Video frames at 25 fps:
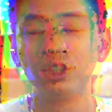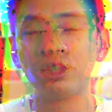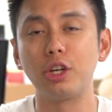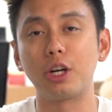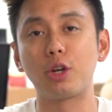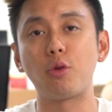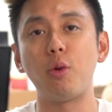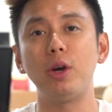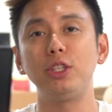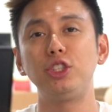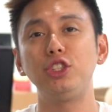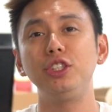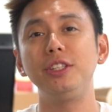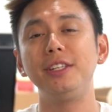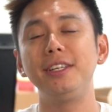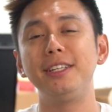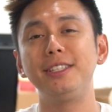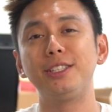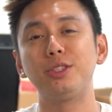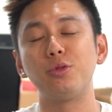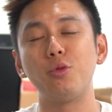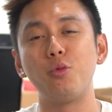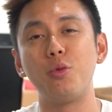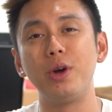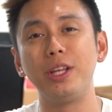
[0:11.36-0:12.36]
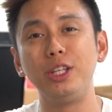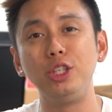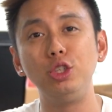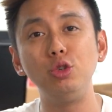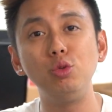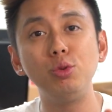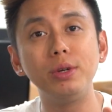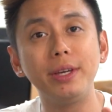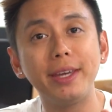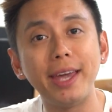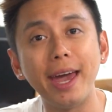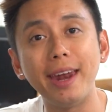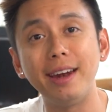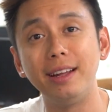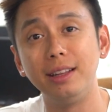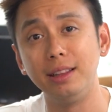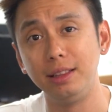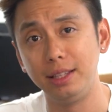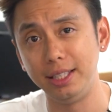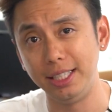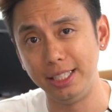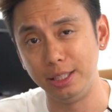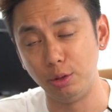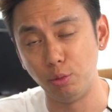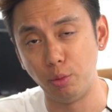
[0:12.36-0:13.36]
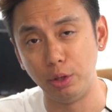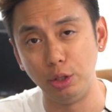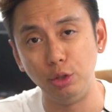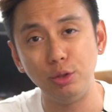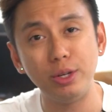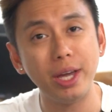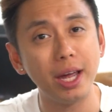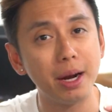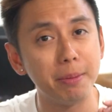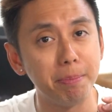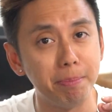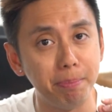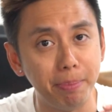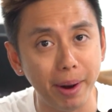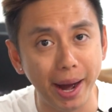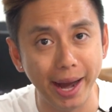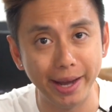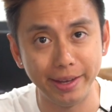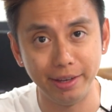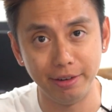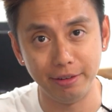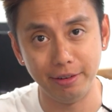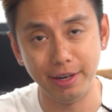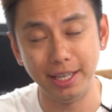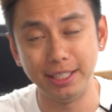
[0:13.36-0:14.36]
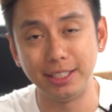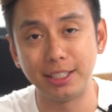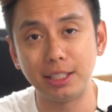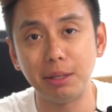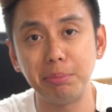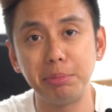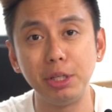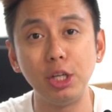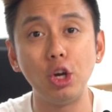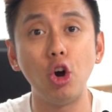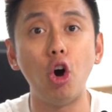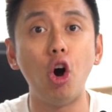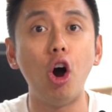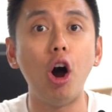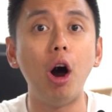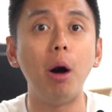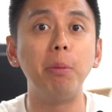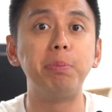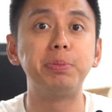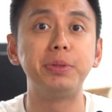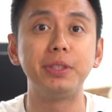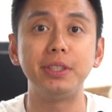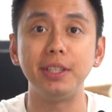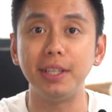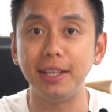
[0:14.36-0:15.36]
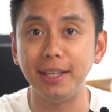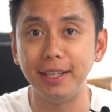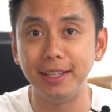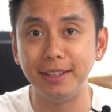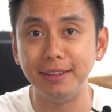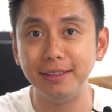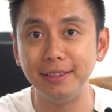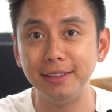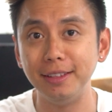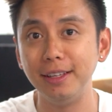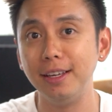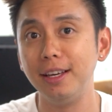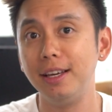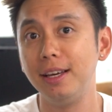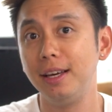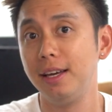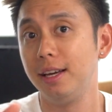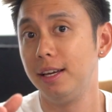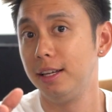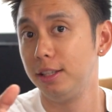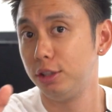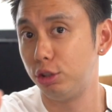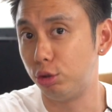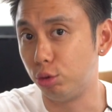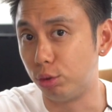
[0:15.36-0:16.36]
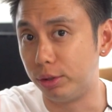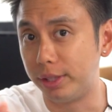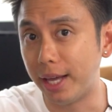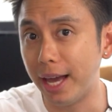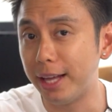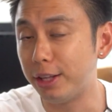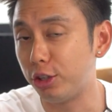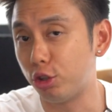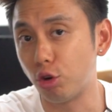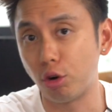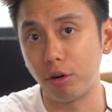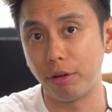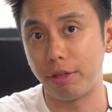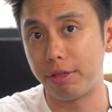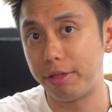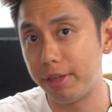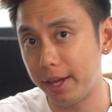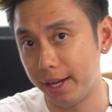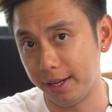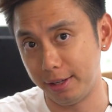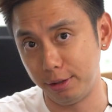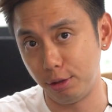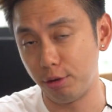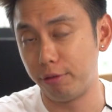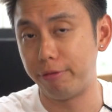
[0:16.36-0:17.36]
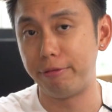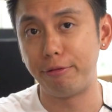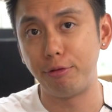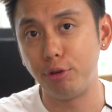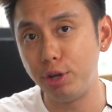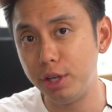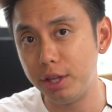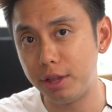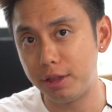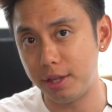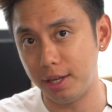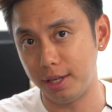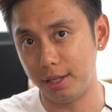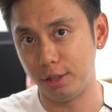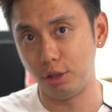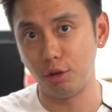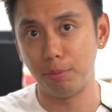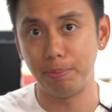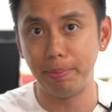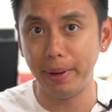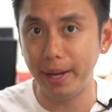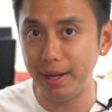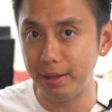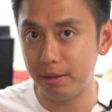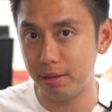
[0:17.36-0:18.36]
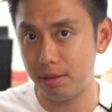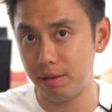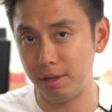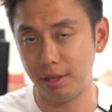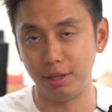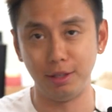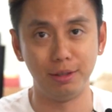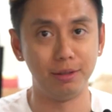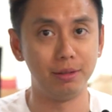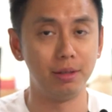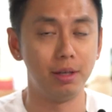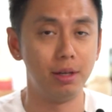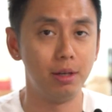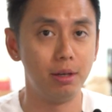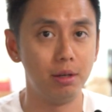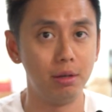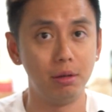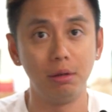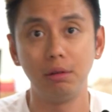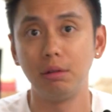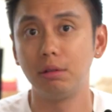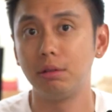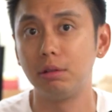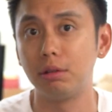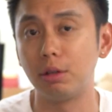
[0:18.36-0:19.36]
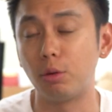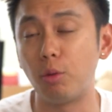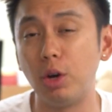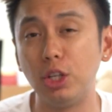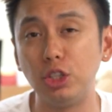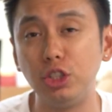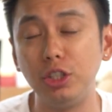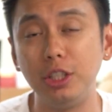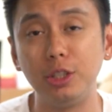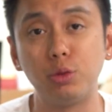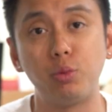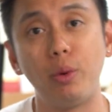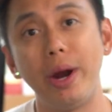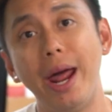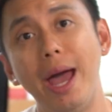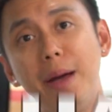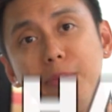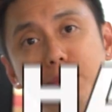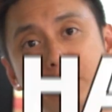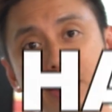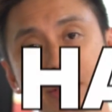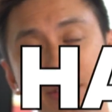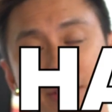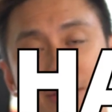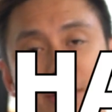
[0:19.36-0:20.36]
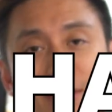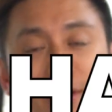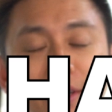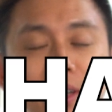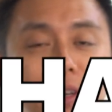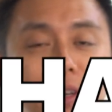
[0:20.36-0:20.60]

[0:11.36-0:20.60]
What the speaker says: So the question is, when you get a lead, when you get a buyer and somebody opts in to get your thing, your free thing, your paid thing, the question is, what happens?